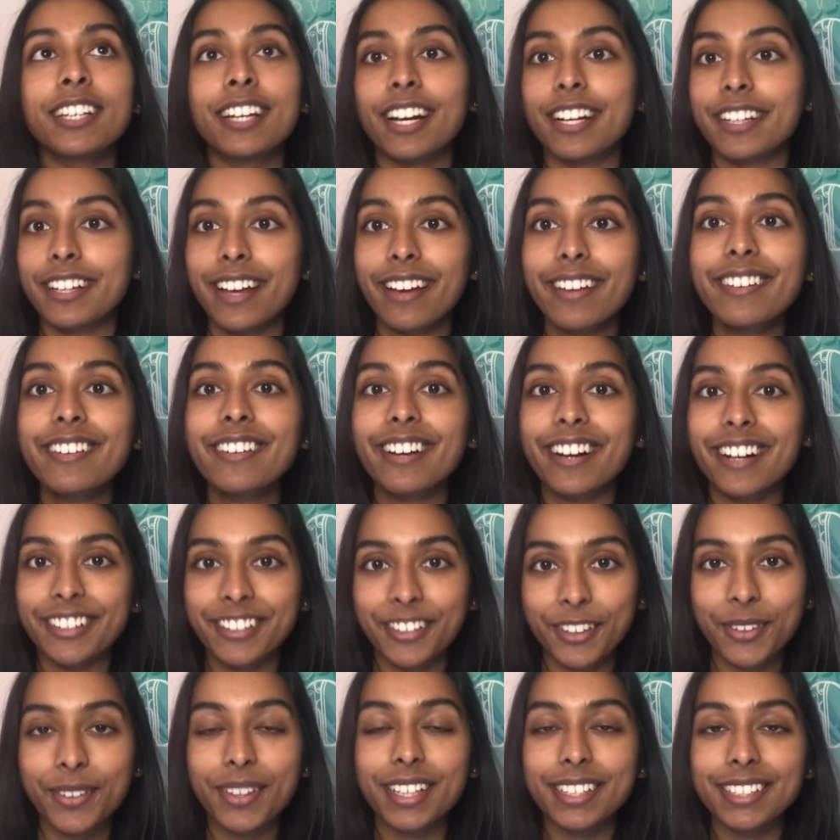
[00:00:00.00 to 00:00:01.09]
Again, I
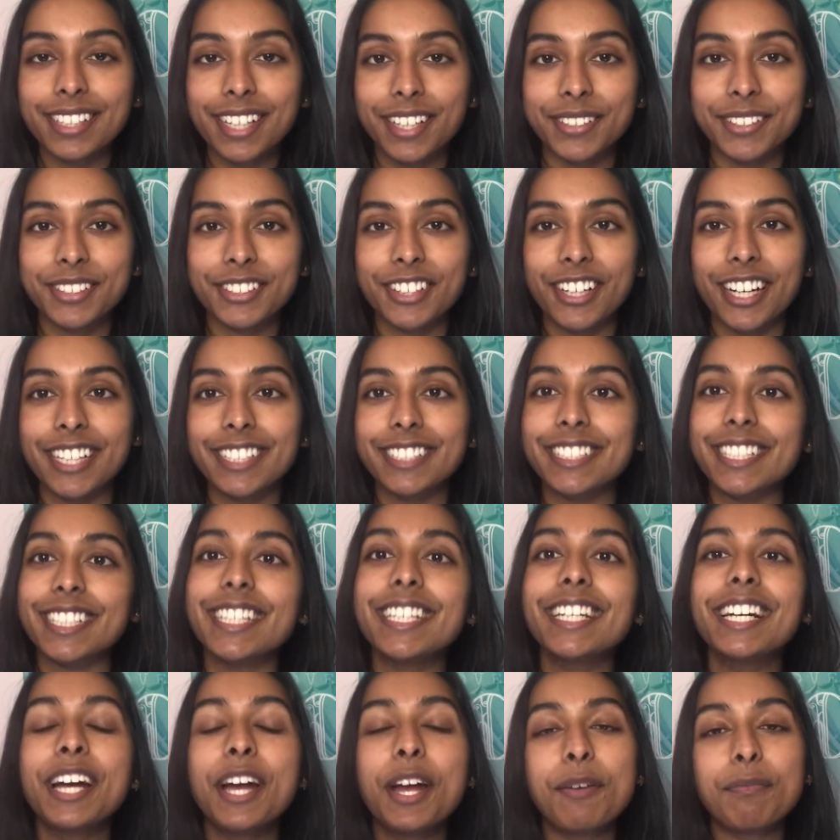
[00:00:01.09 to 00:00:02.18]
know that sounds
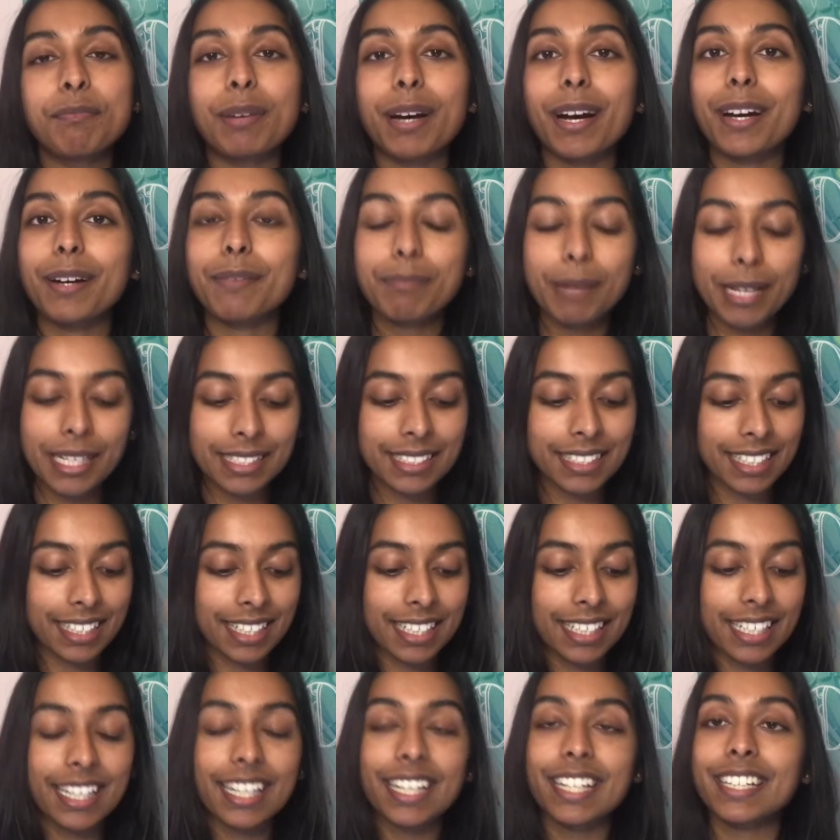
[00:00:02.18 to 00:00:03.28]
crazy, but
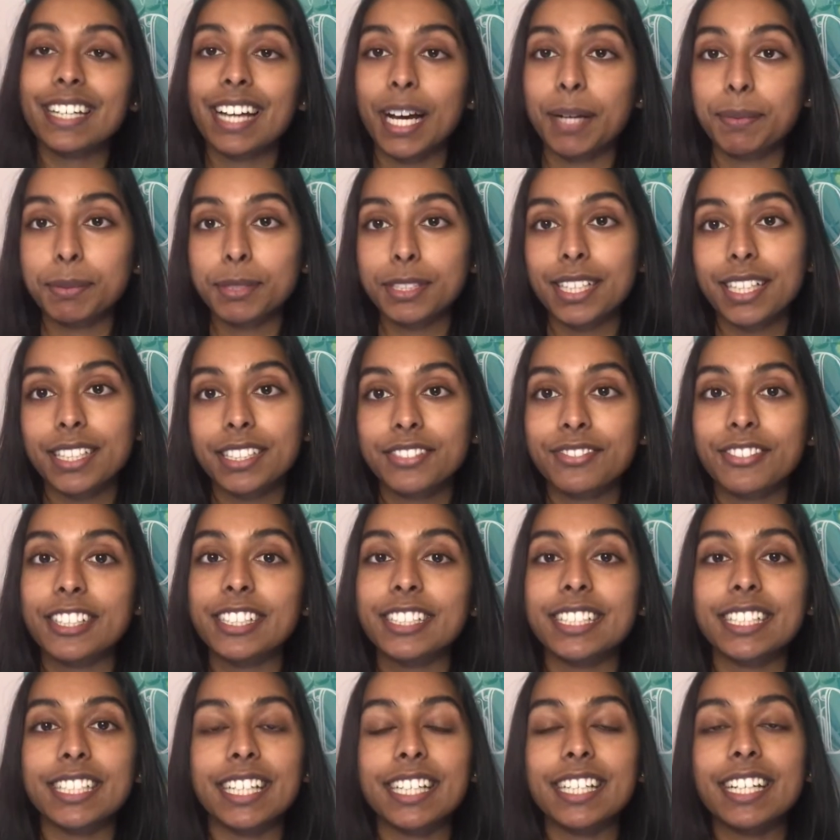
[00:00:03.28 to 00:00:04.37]
basically in abstract
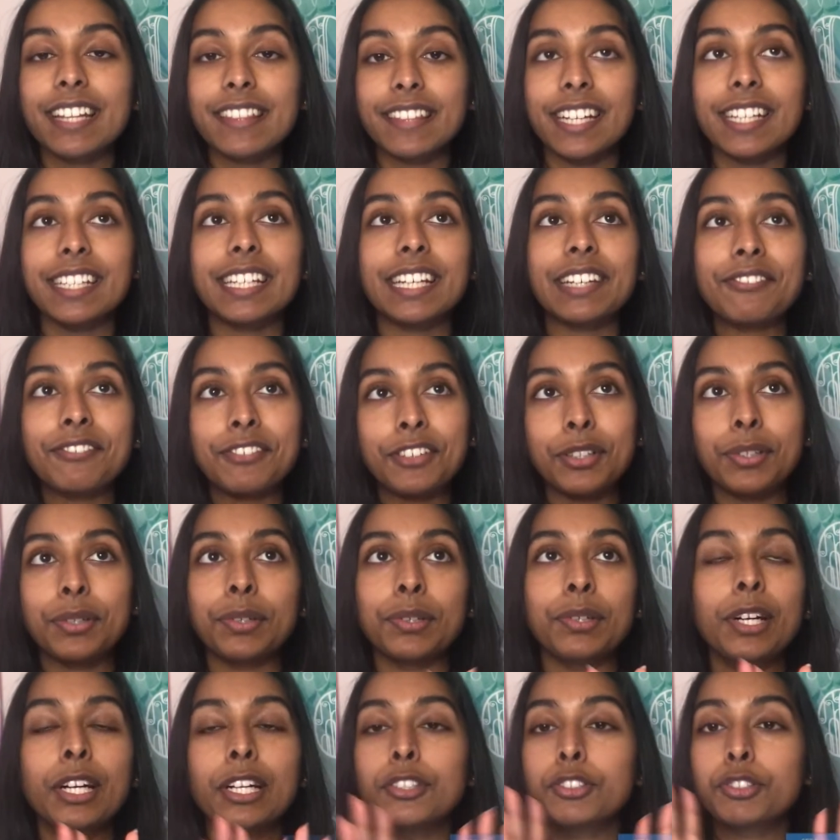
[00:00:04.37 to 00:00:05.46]
reasoning, they give
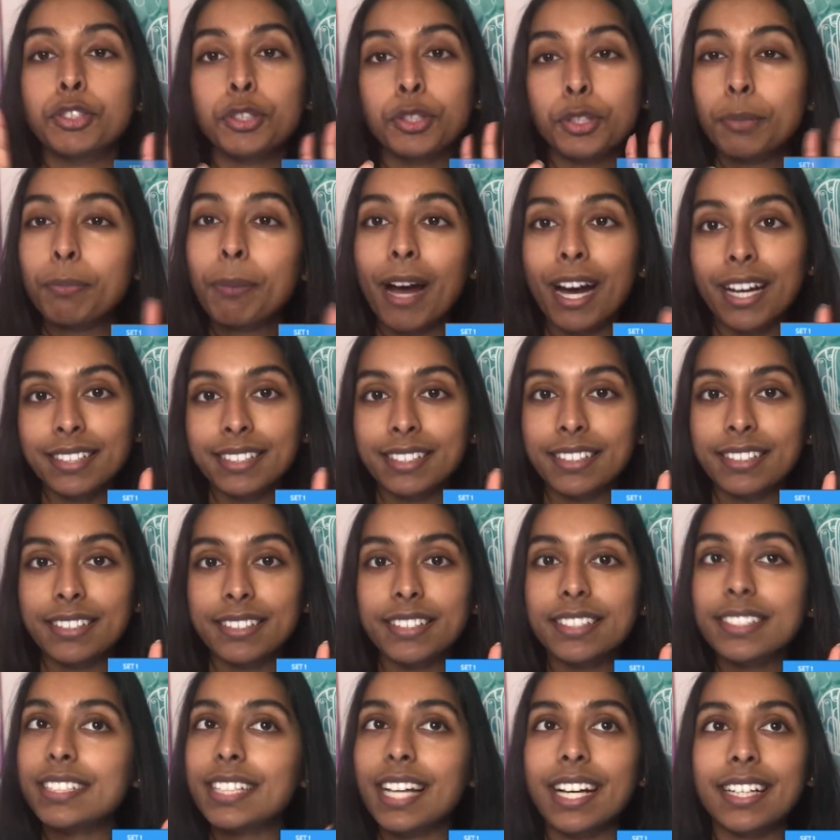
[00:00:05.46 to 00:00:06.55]
you two
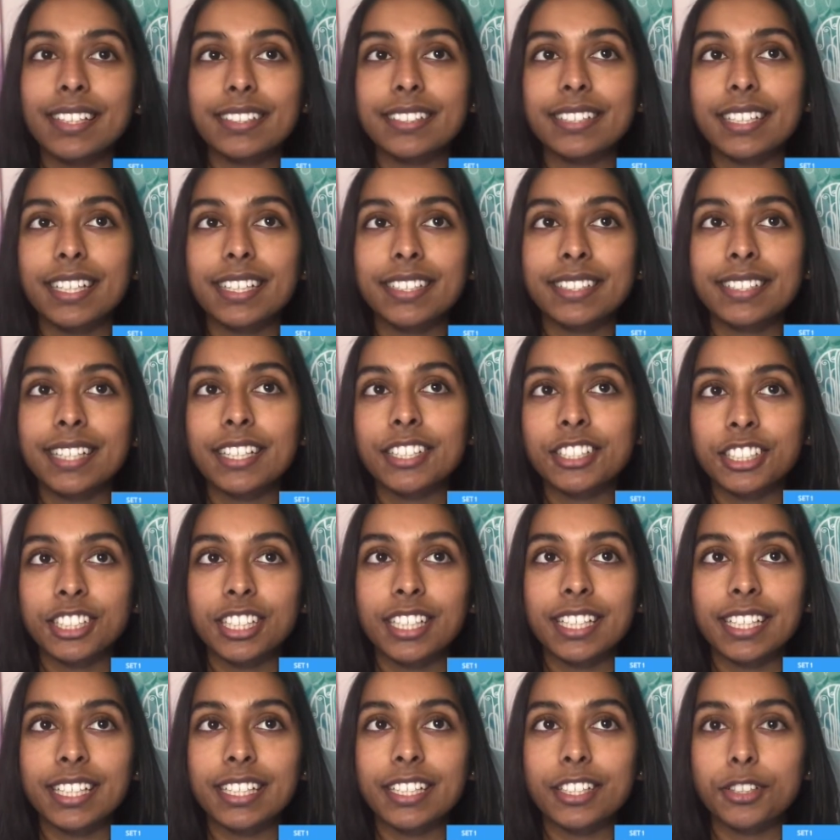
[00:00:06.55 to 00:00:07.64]
patterns and
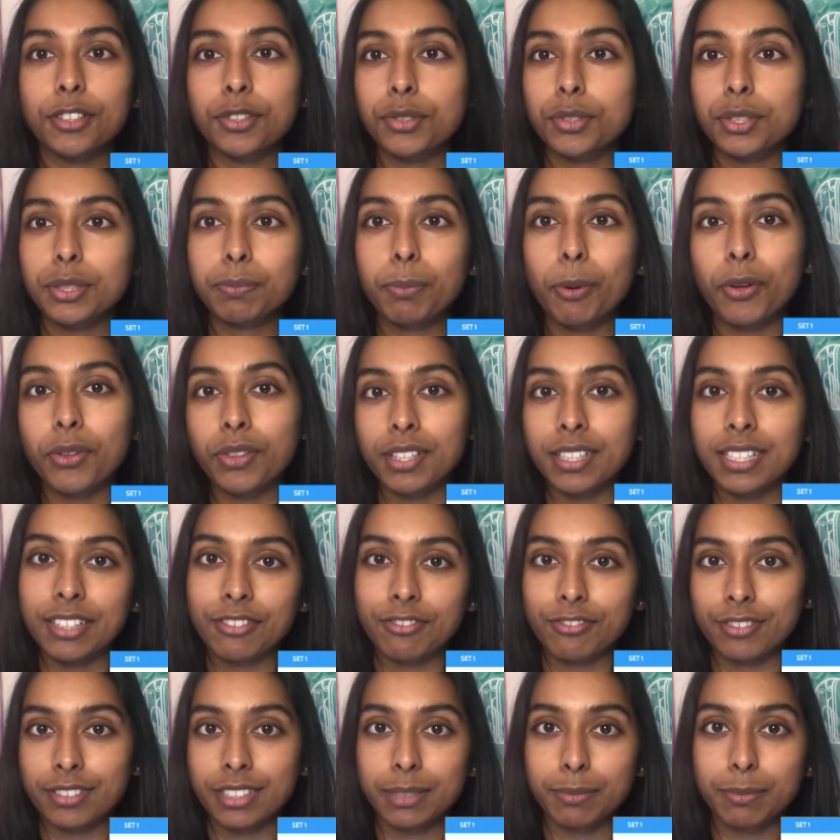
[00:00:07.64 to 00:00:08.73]
essentially you spot the
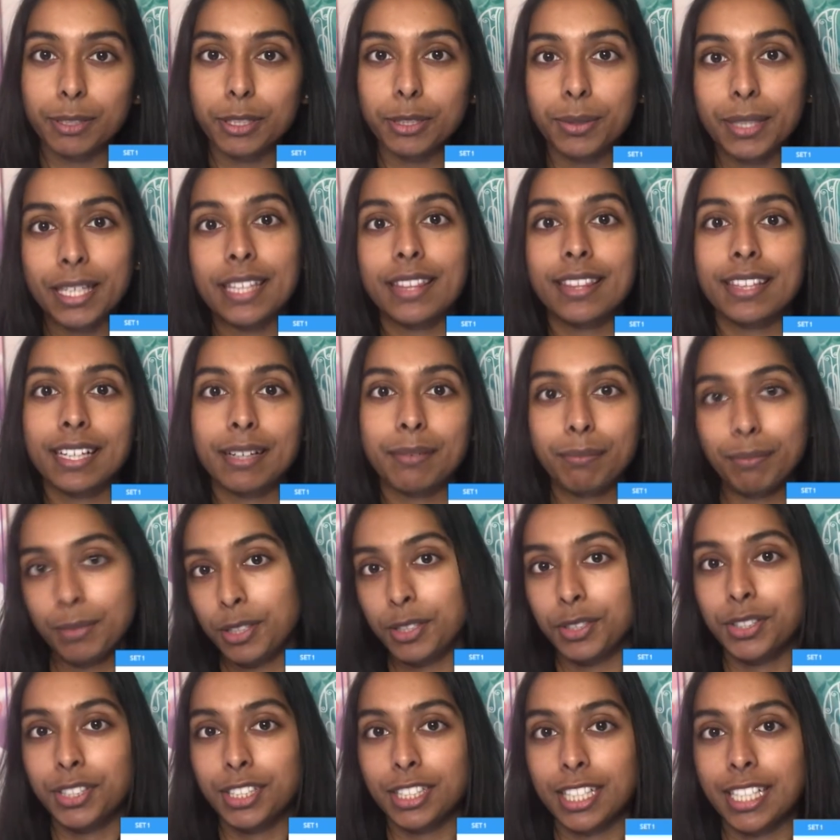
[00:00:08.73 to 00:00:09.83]
difference between them
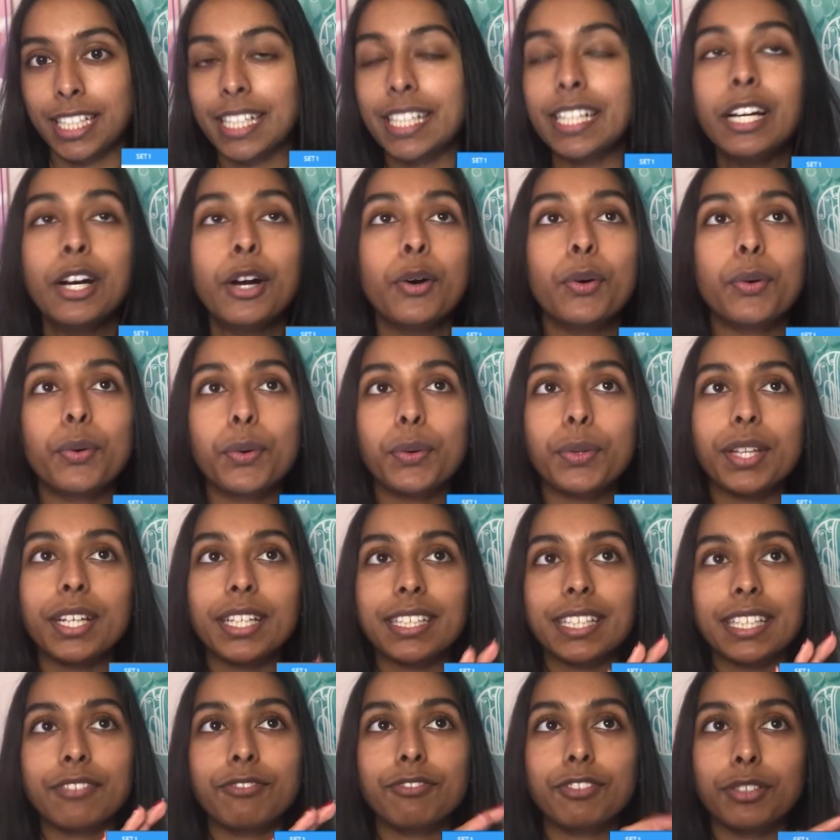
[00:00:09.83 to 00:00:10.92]
usually, or they
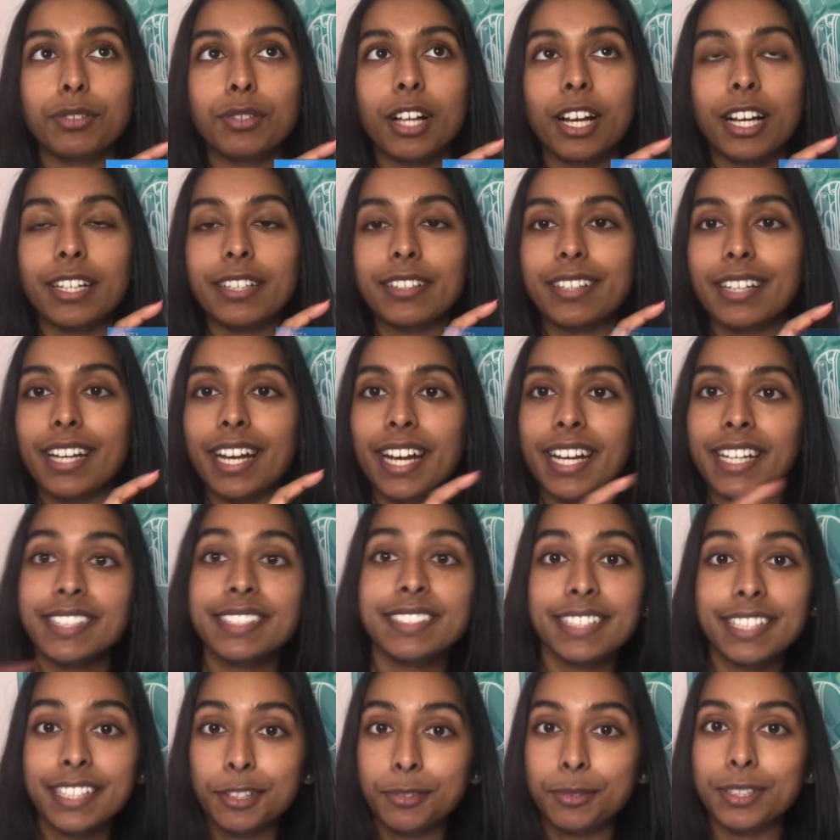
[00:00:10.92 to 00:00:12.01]
give you like a
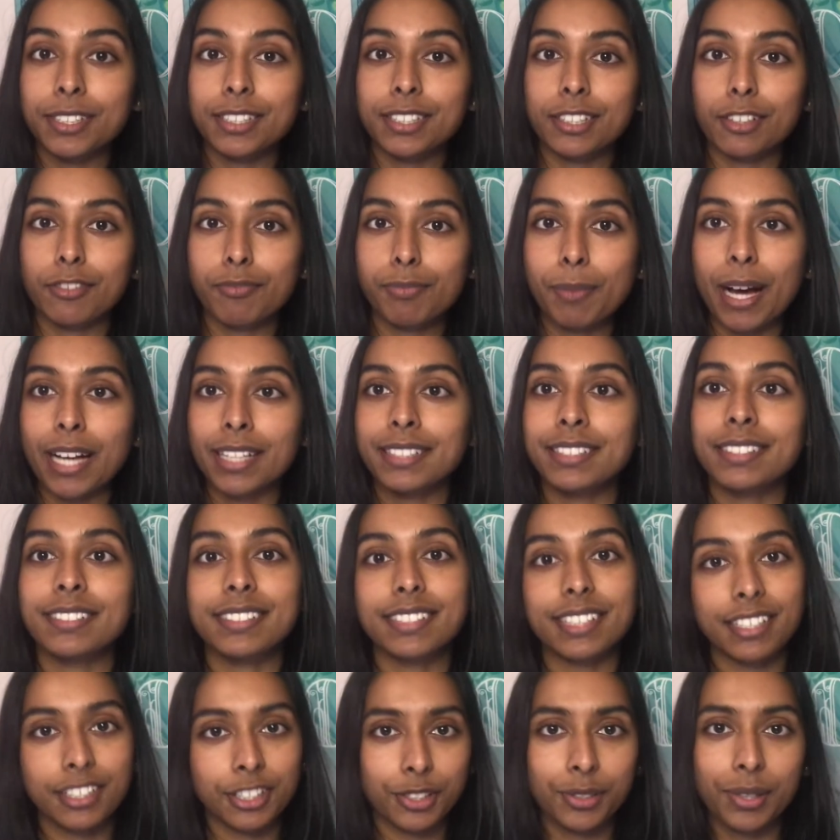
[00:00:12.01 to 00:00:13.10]
sequence of patterns
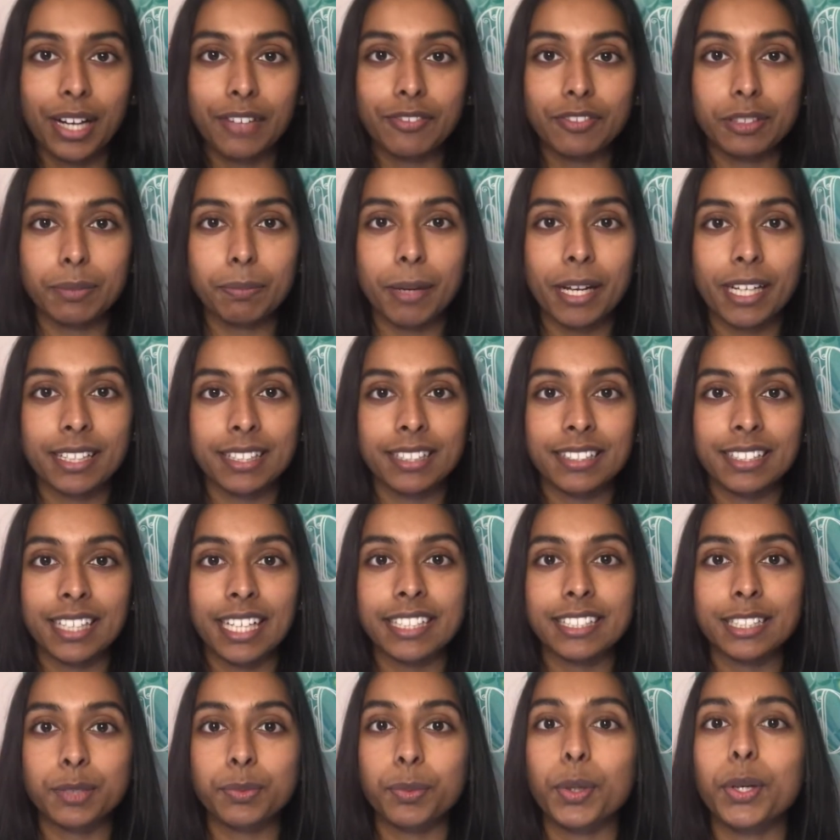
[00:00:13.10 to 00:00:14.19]
and you have to pick the
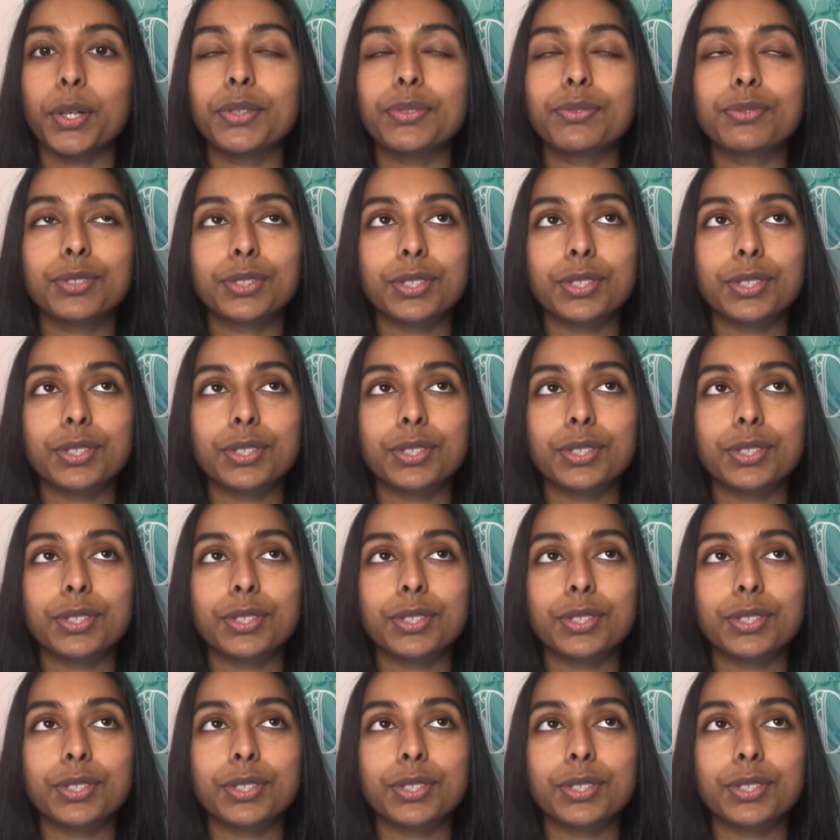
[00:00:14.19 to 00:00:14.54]
next one.